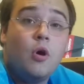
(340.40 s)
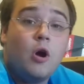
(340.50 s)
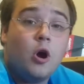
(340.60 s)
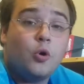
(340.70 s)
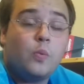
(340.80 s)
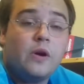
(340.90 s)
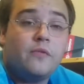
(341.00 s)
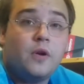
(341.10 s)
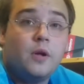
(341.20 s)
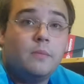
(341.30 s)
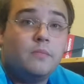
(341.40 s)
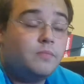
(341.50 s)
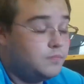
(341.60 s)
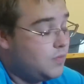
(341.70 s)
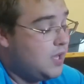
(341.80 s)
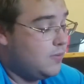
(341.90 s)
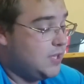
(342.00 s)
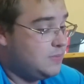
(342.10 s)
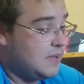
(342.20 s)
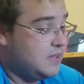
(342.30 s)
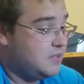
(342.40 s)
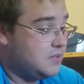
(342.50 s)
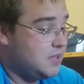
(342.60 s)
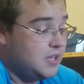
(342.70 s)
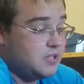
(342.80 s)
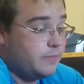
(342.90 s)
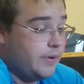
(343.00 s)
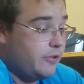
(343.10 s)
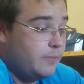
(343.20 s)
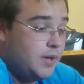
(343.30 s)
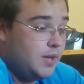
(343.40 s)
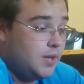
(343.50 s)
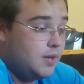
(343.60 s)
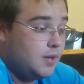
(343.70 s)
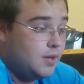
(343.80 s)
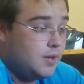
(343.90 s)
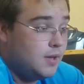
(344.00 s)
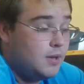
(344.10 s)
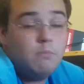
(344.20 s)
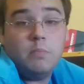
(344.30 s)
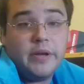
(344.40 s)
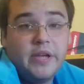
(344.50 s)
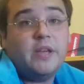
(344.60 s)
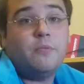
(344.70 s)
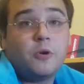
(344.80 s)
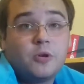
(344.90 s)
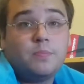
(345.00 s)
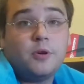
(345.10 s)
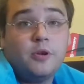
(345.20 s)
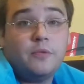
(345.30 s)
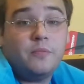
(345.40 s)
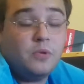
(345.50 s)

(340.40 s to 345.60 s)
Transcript: hardware from e-waste places. It doesn't bother me, but it worked pretty good.